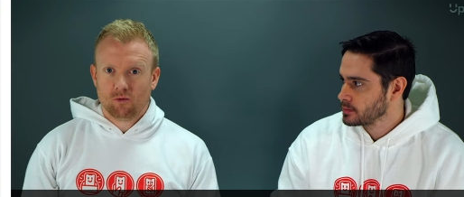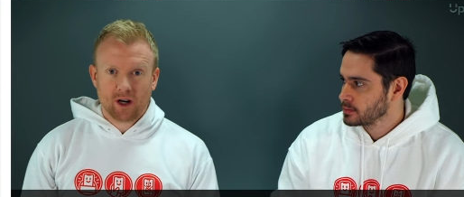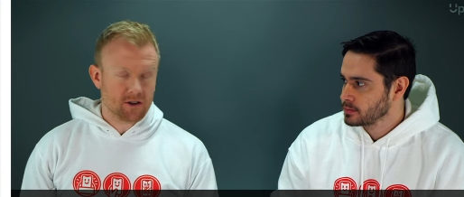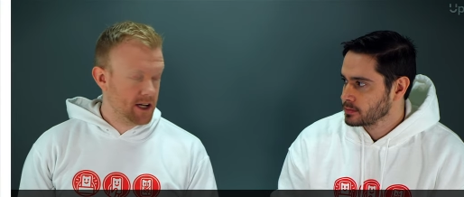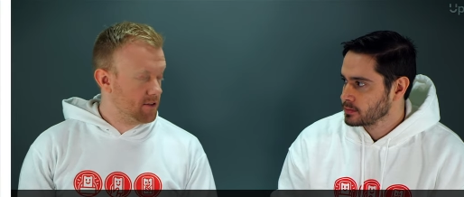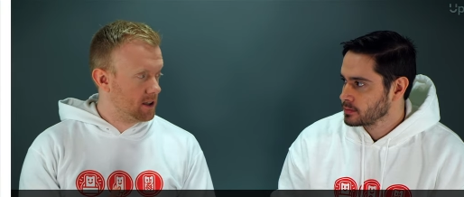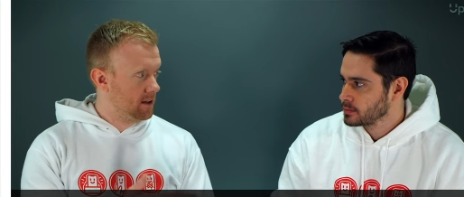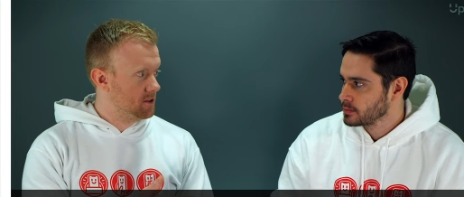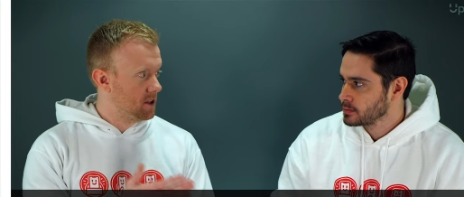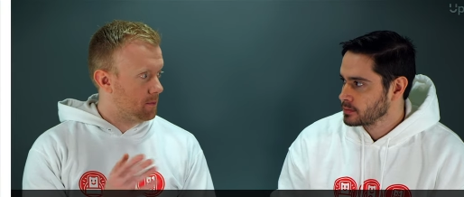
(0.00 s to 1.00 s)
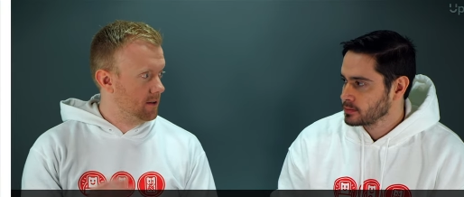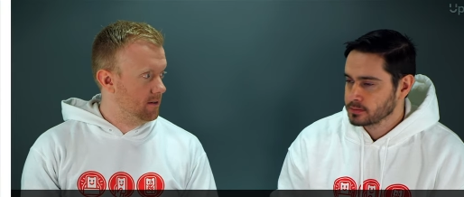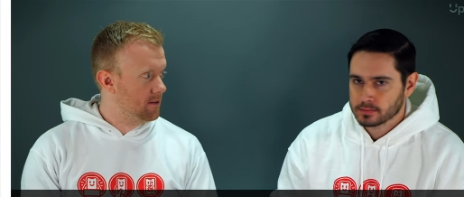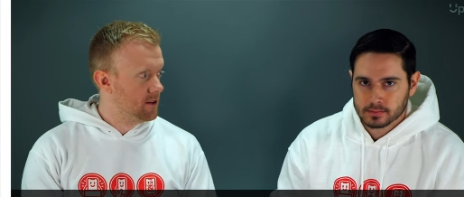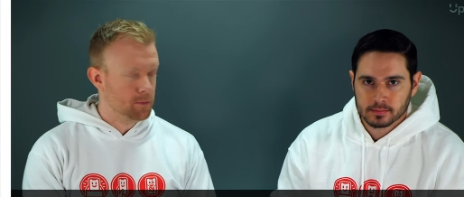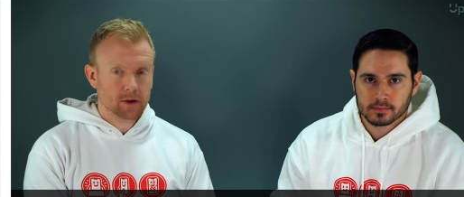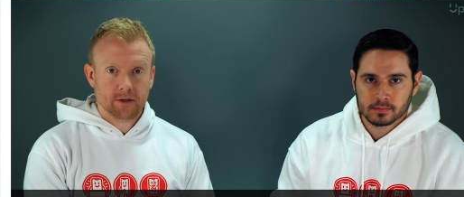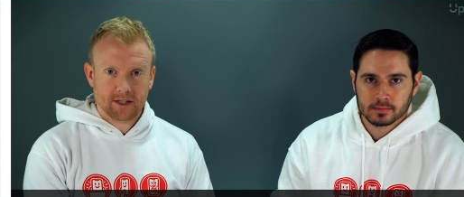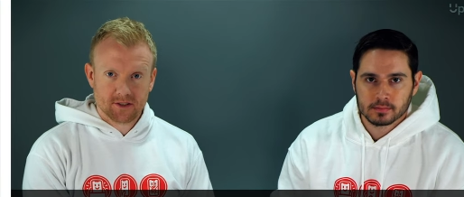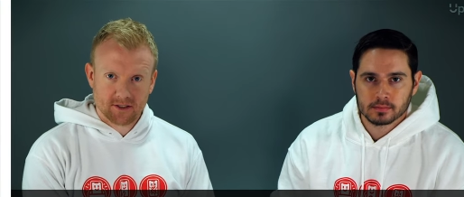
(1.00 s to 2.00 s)
Speaker 1: where David lives up in the
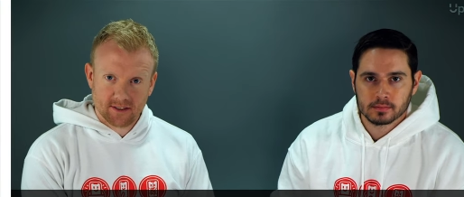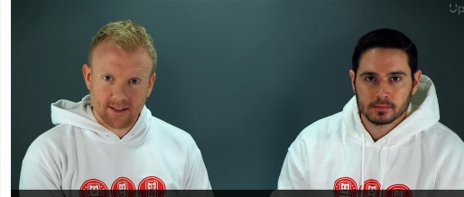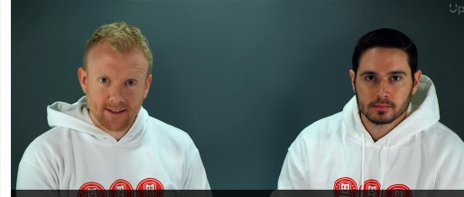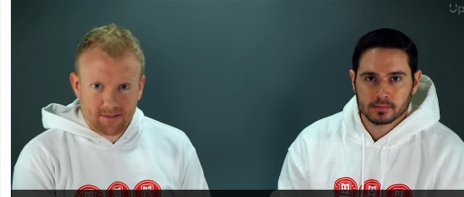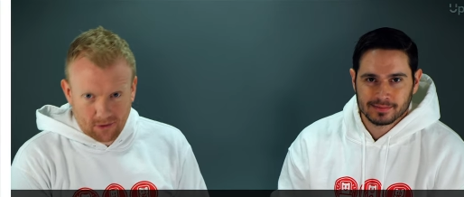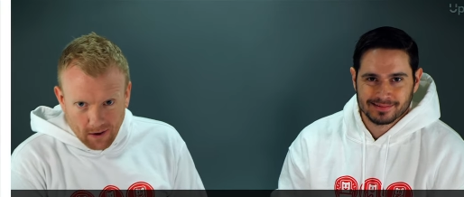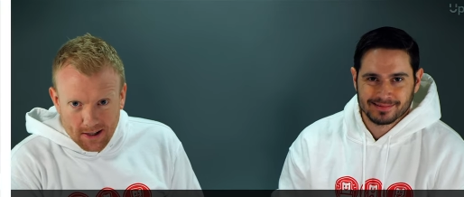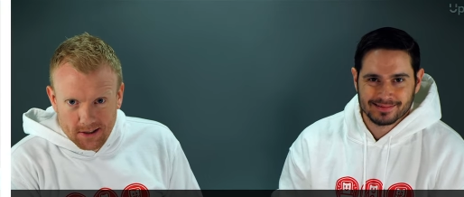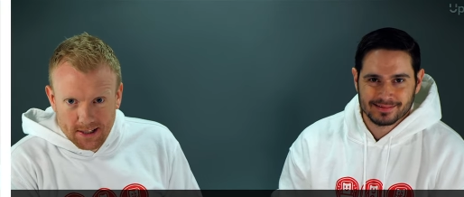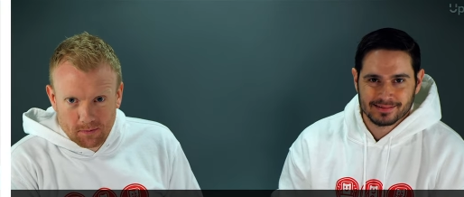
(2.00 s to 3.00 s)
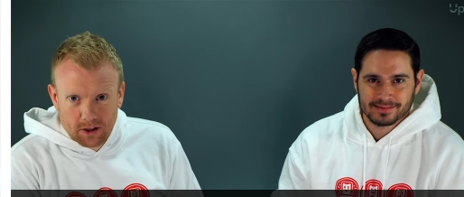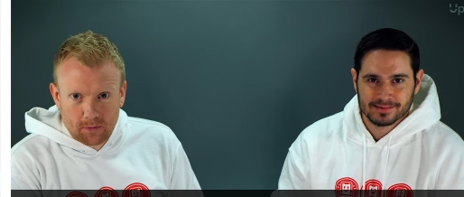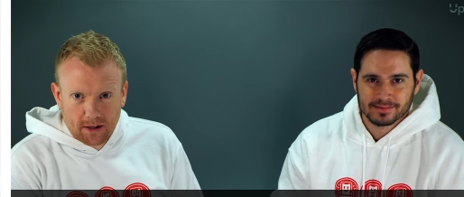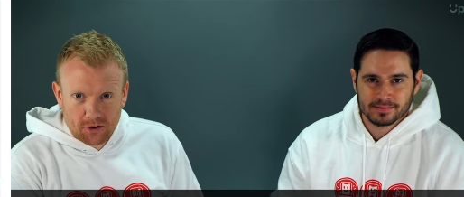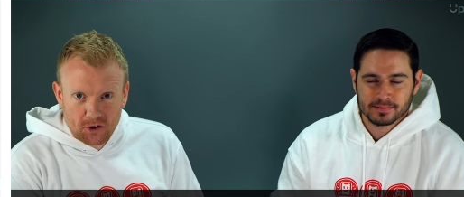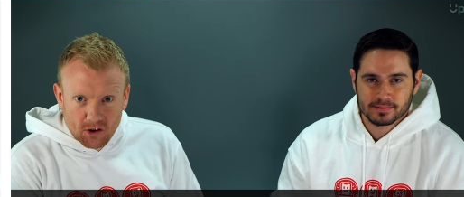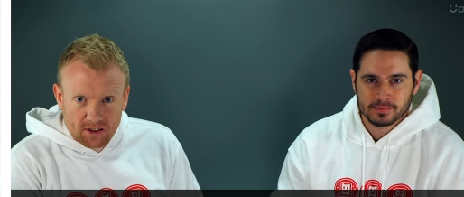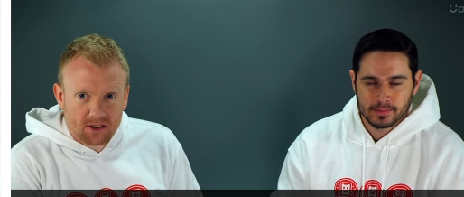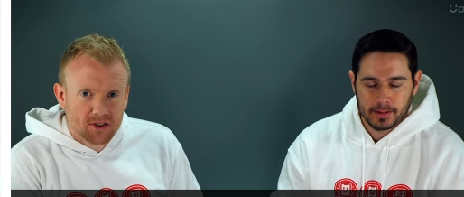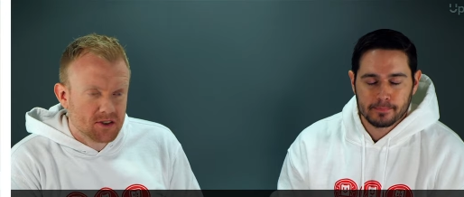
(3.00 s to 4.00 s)
boonies, mm-hmm. Verizon has much better
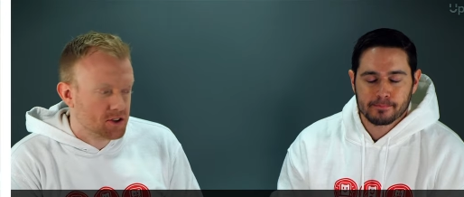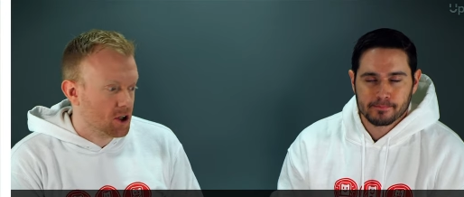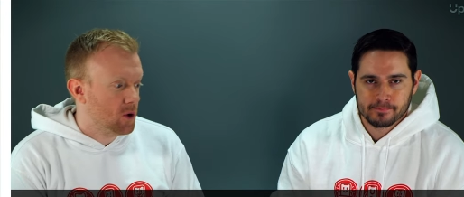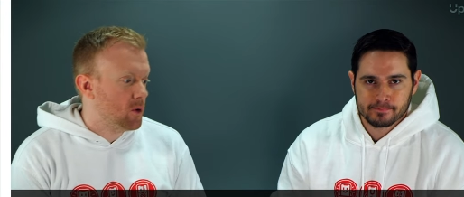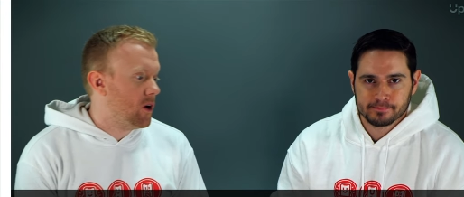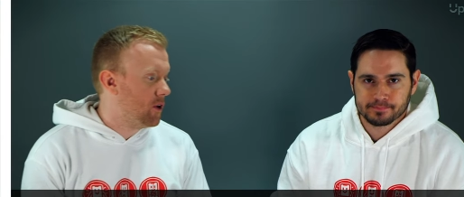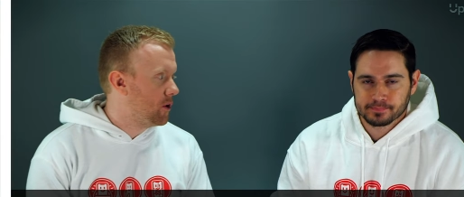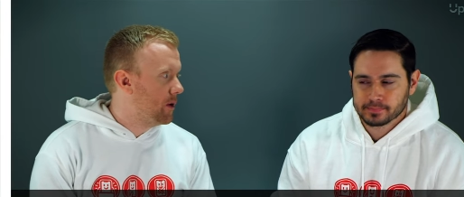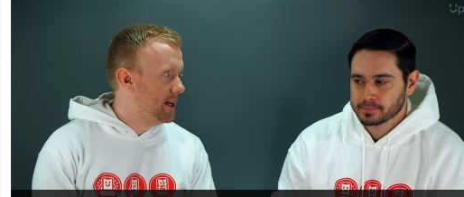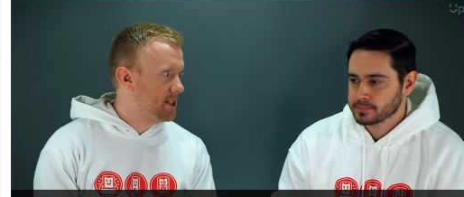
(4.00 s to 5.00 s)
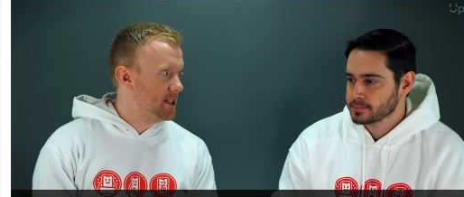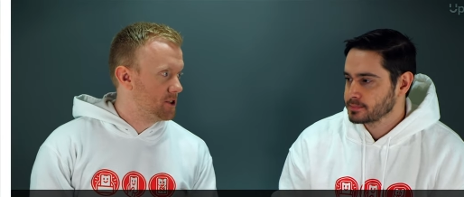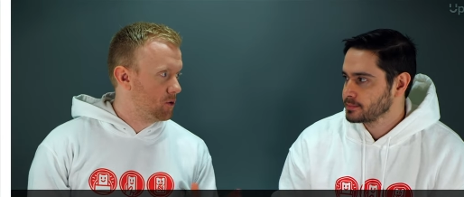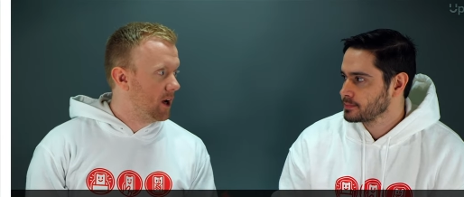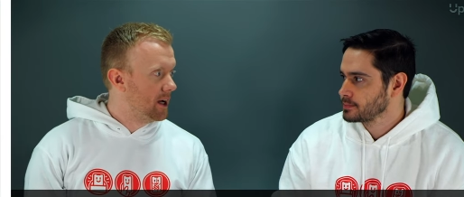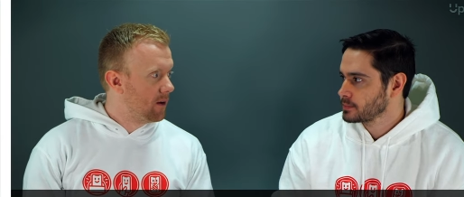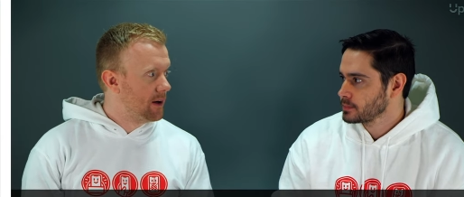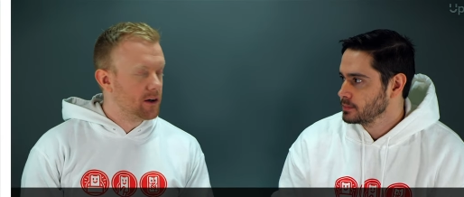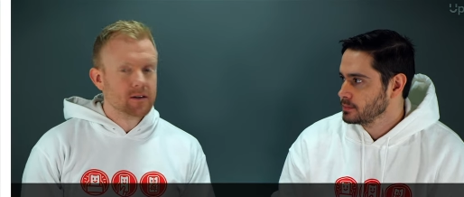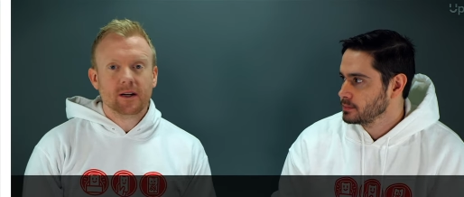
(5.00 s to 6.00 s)
service. Yeah. So although A T and T is a great
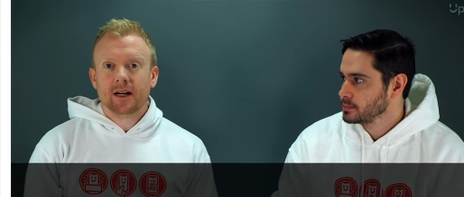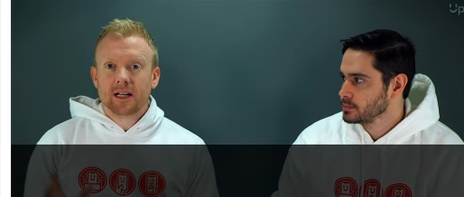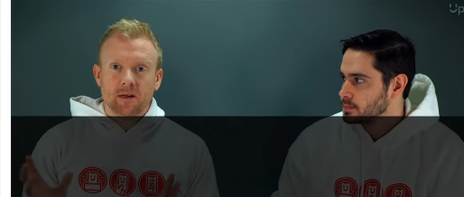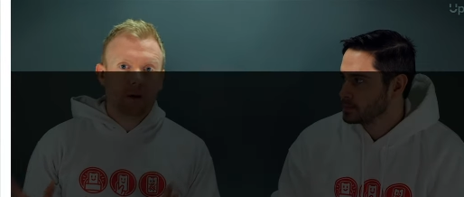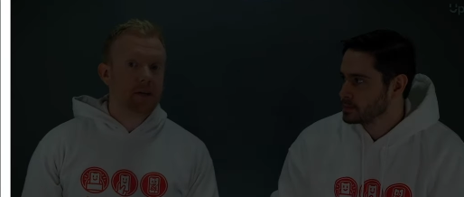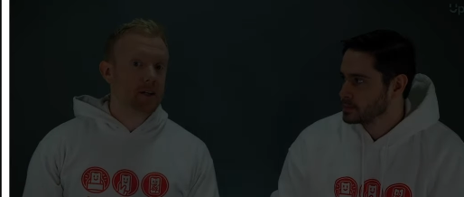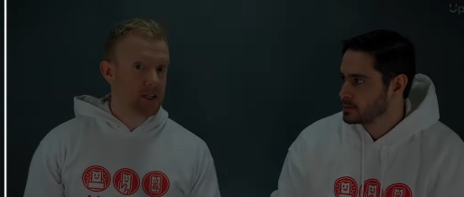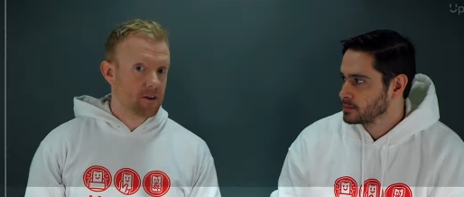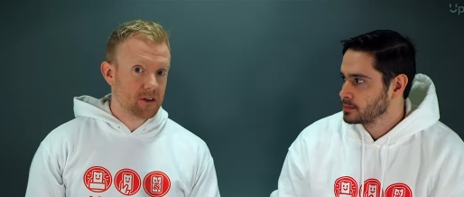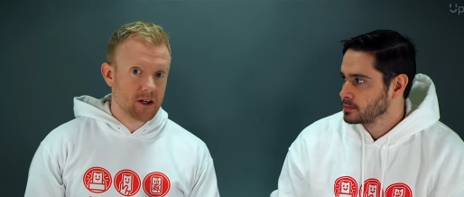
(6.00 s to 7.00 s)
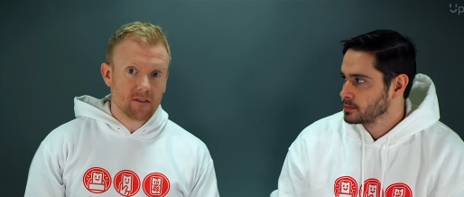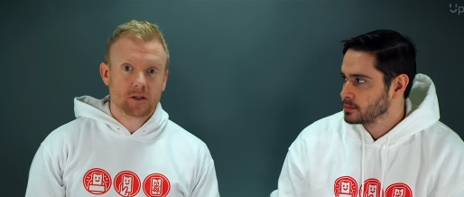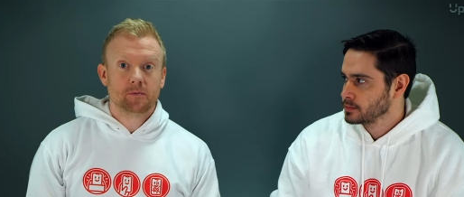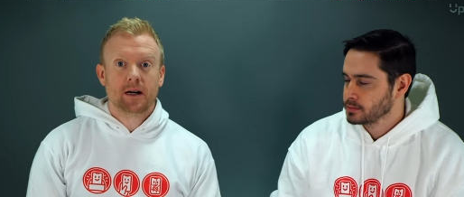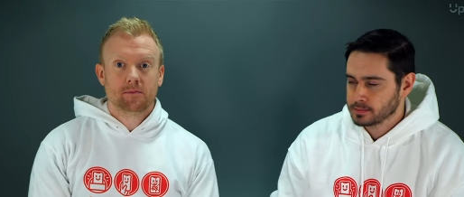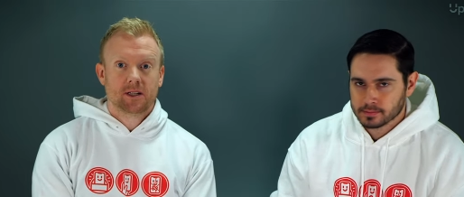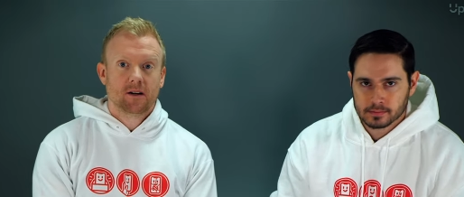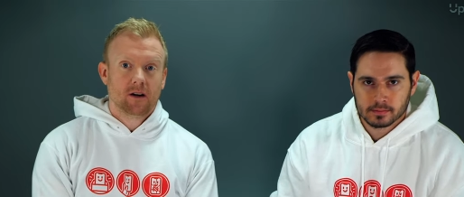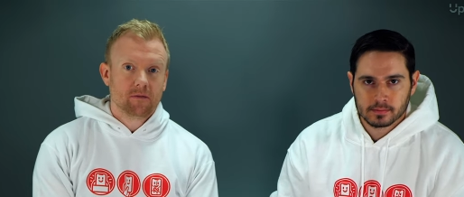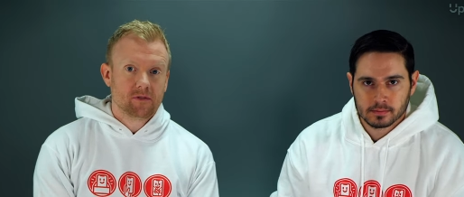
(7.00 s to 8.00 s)
carrier, you might want to check out the coverage maps
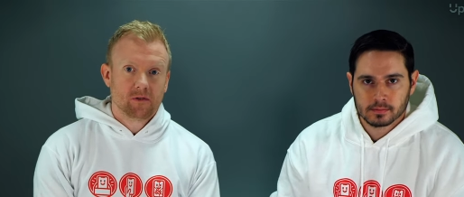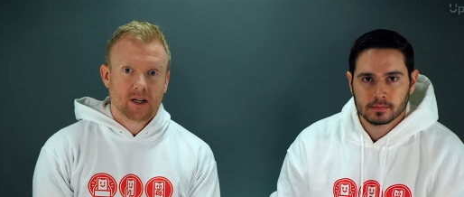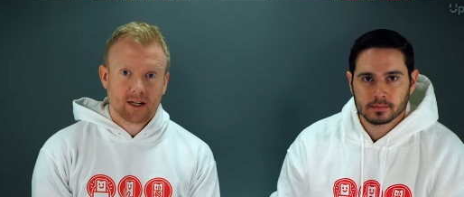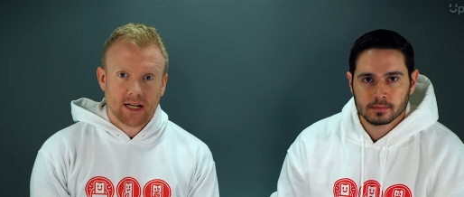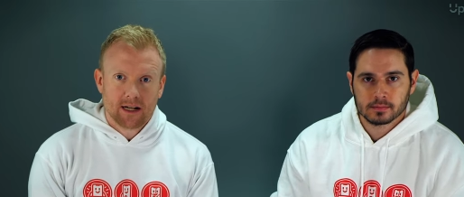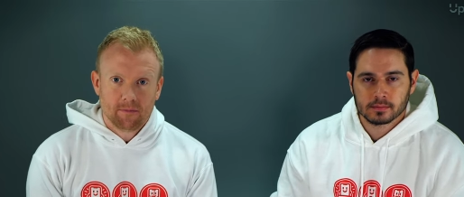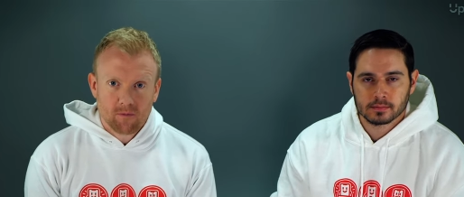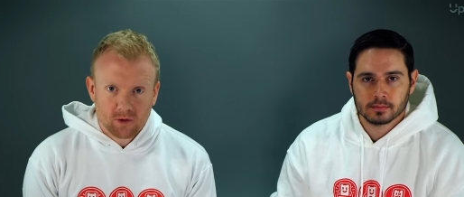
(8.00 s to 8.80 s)
on upphone dot com